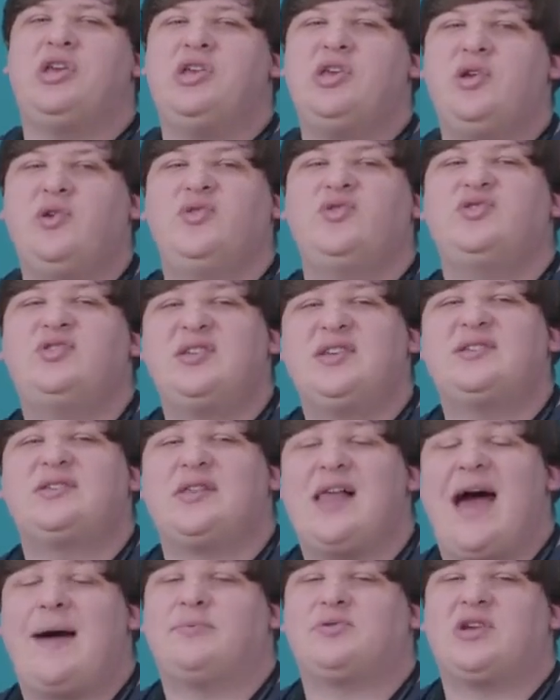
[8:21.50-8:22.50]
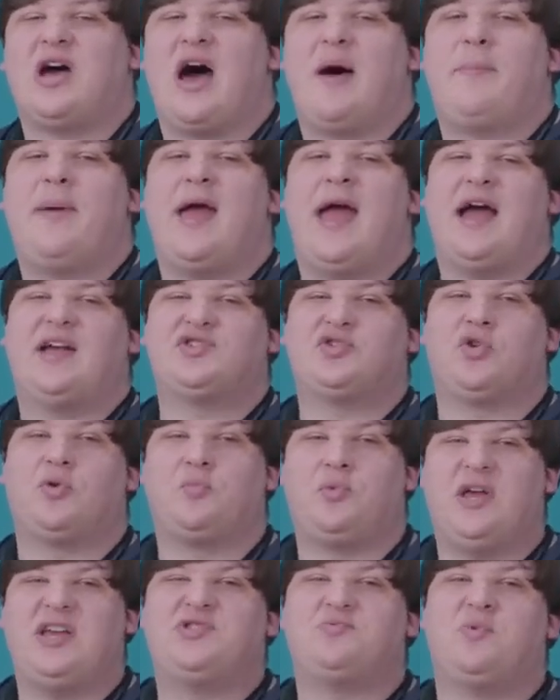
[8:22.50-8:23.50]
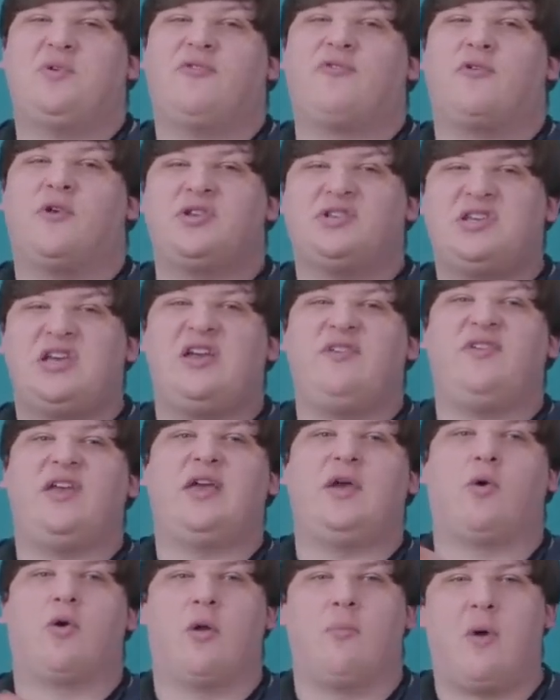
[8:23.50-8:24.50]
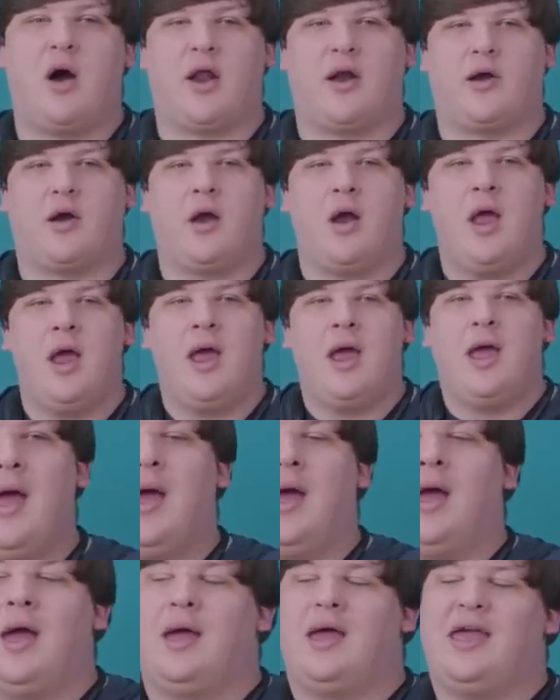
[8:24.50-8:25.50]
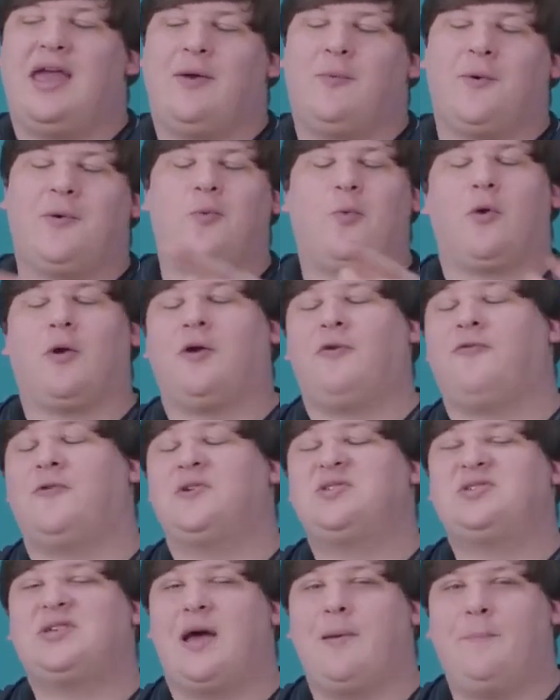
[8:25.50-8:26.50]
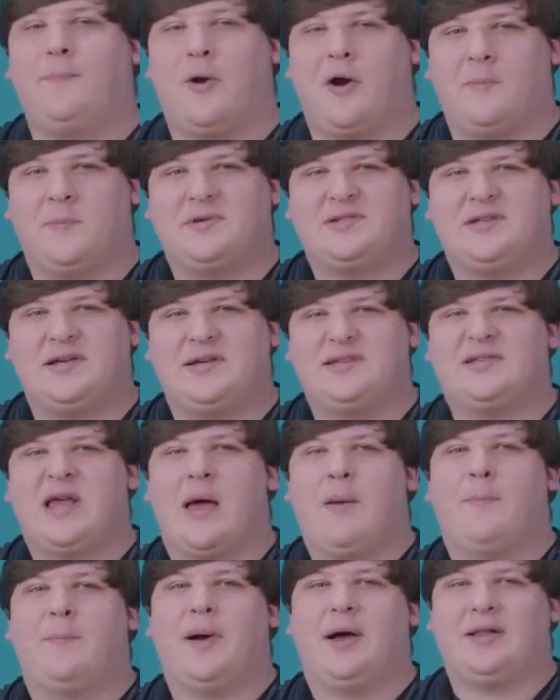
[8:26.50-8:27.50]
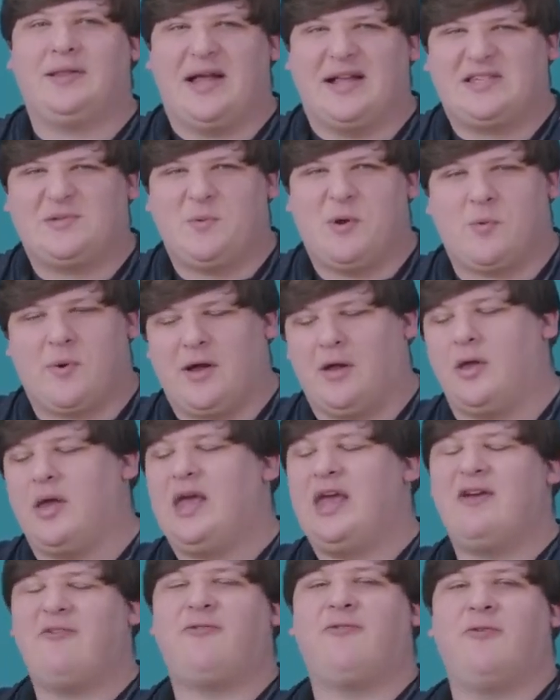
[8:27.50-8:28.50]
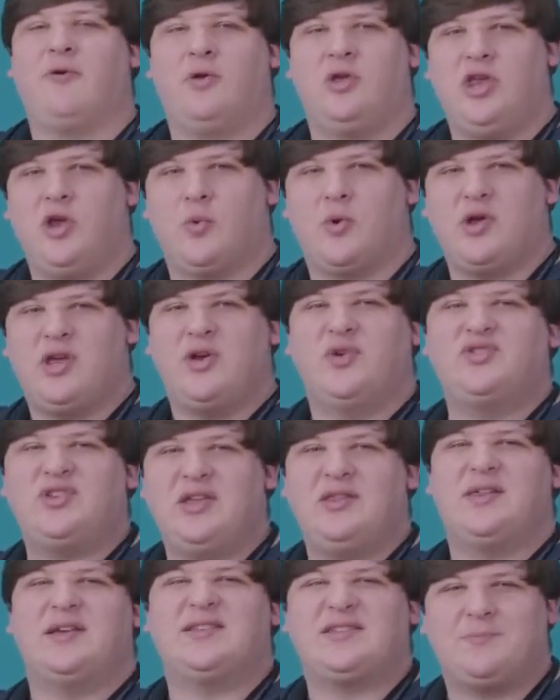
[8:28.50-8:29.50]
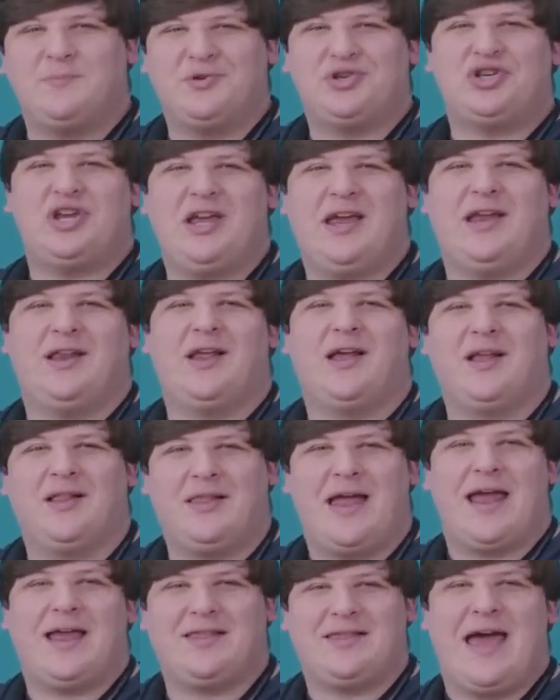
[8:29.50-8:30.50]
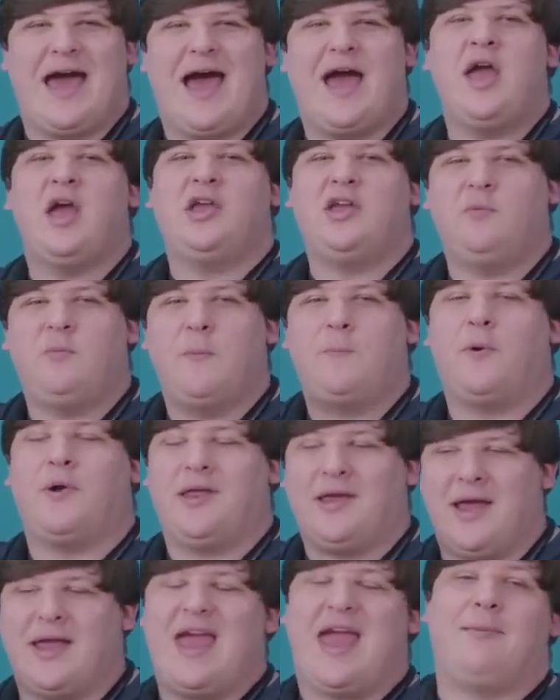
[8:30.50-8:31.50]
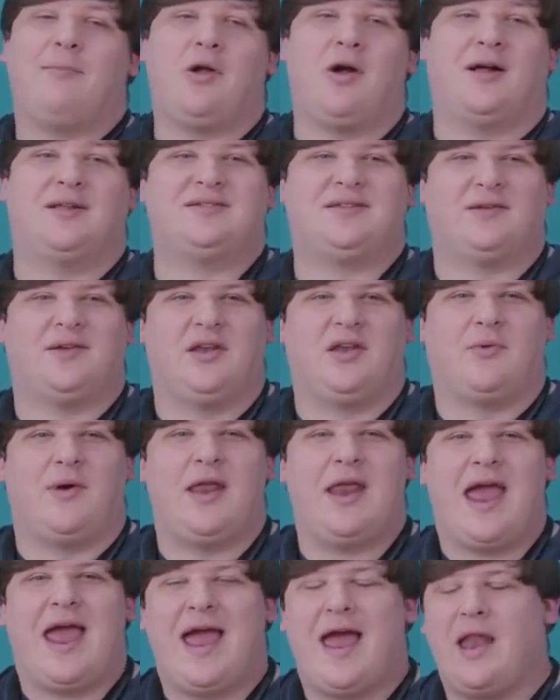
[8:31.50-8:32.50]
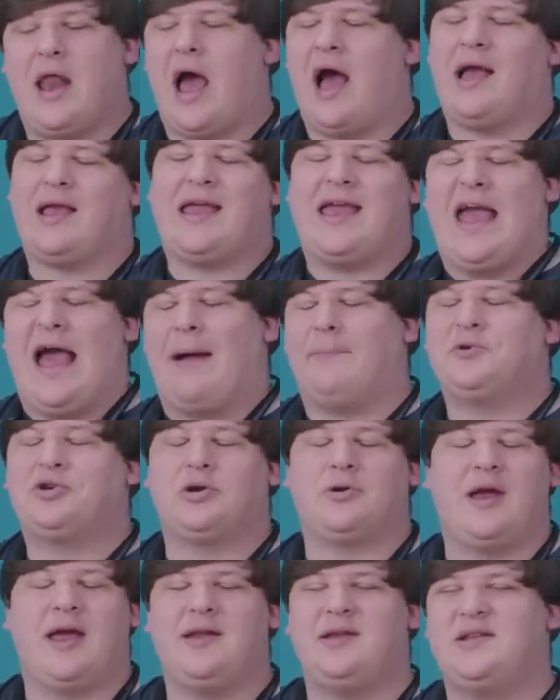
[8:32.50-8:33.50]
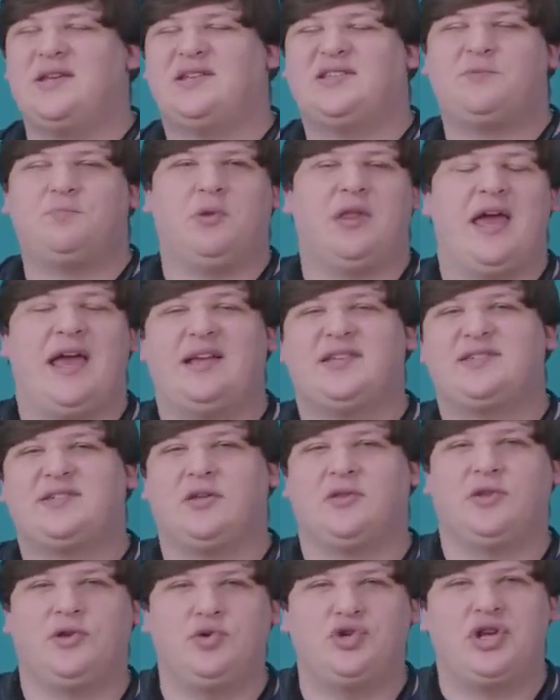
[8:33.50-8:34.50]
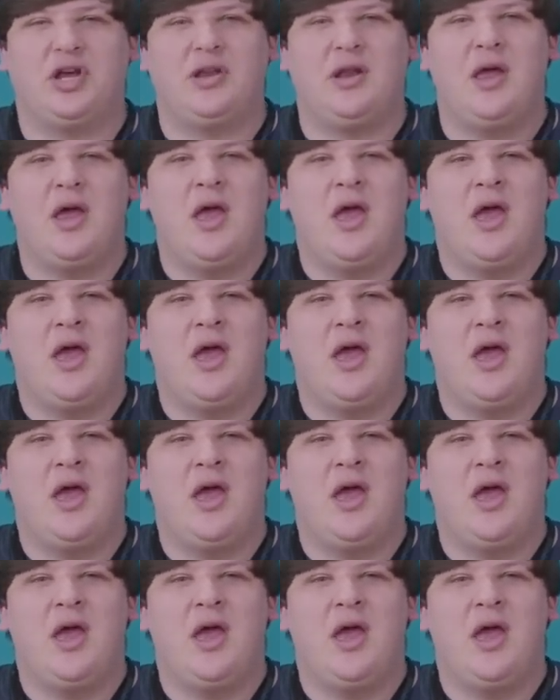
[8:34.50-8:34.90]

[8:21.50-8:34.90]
use this laptop as a replacement for a TV or a monitor. It would work for some purposes, but let's be real. If you were using this machine like that, you'd be putting a game console into it. And a capture and display solution